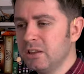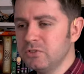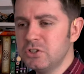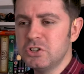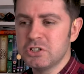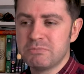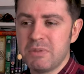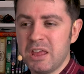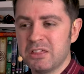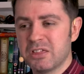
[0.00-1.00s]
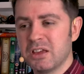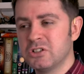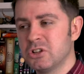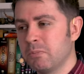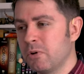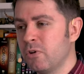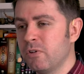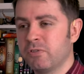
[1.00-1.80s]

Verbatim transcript: he loves to just make things up out